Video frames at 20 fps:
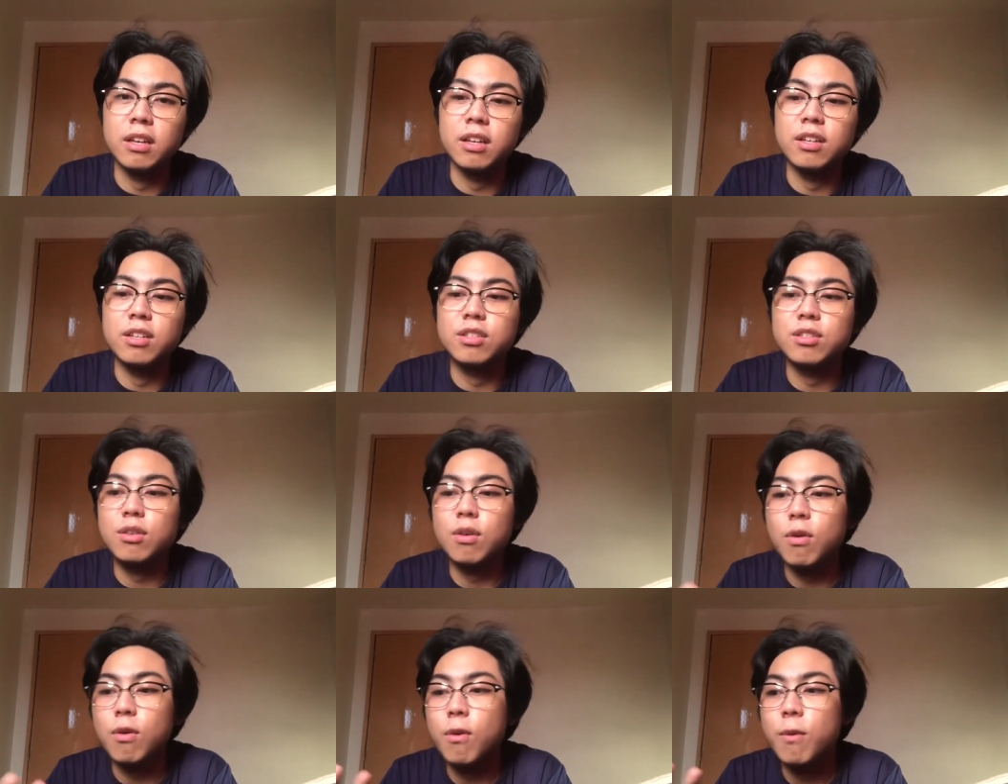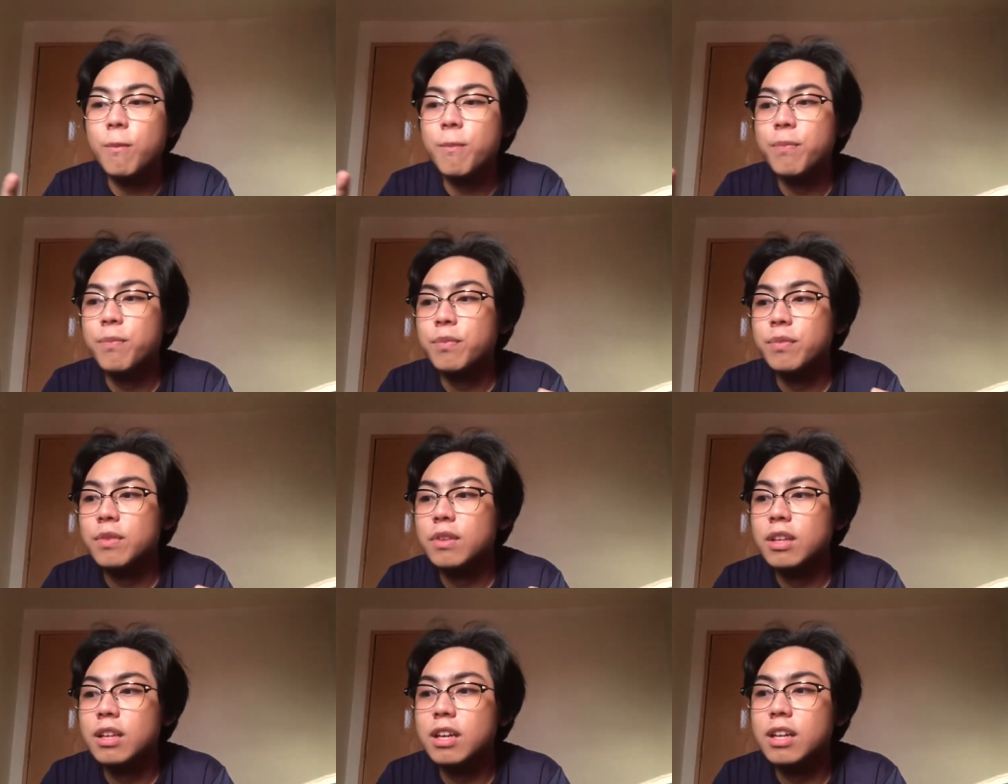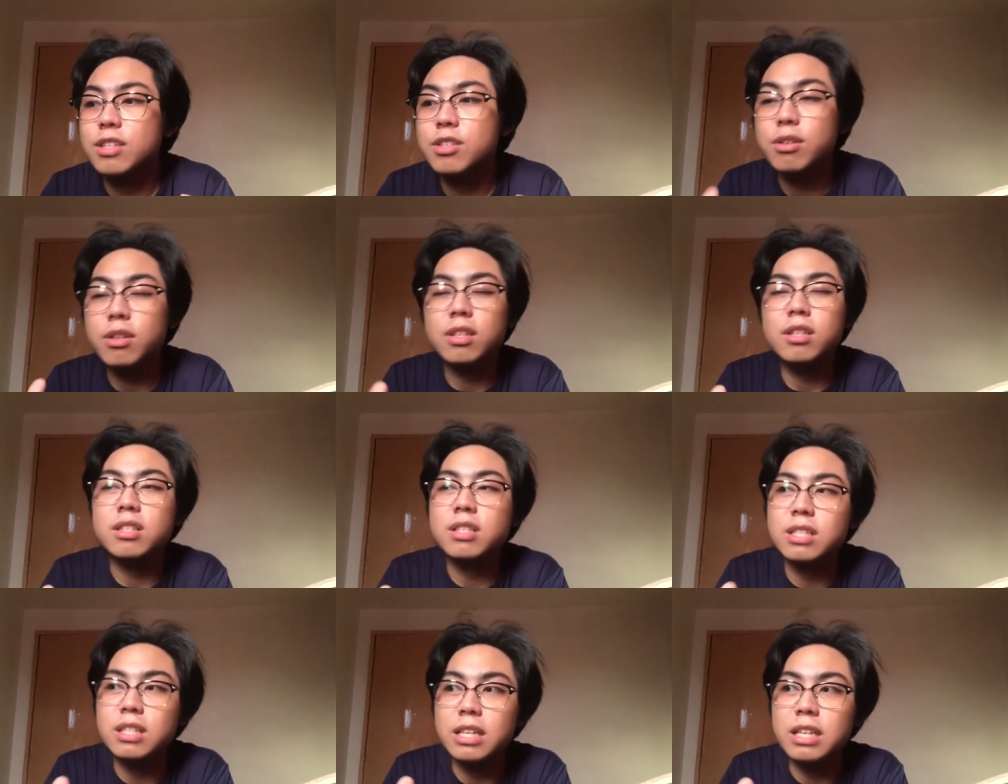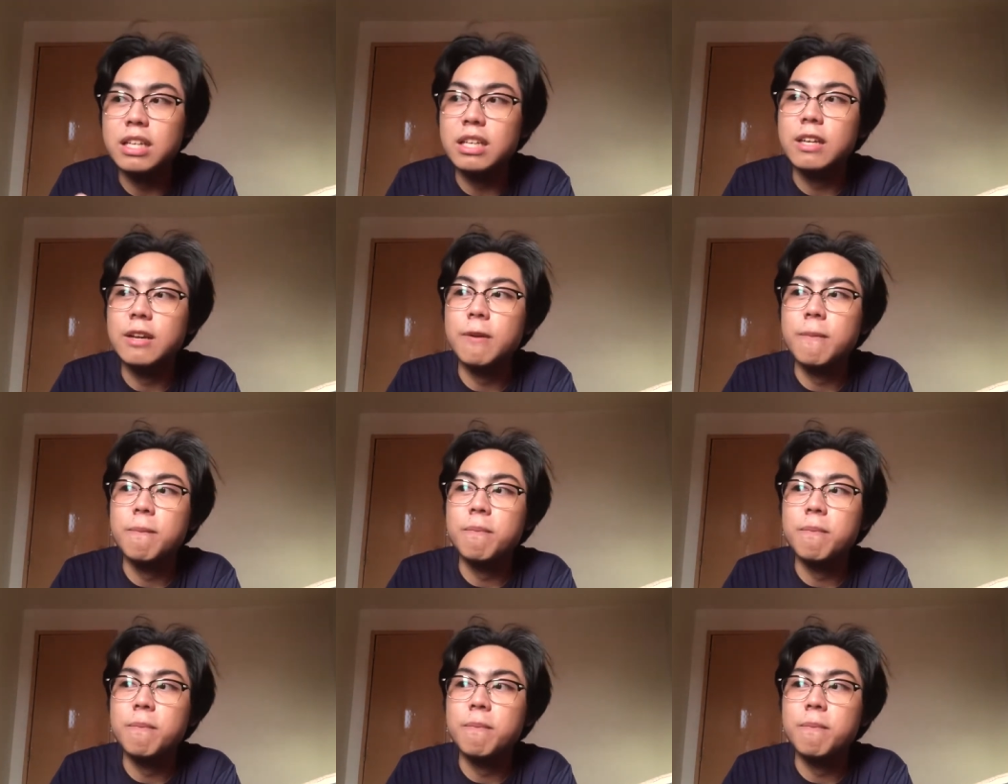So, as you can see,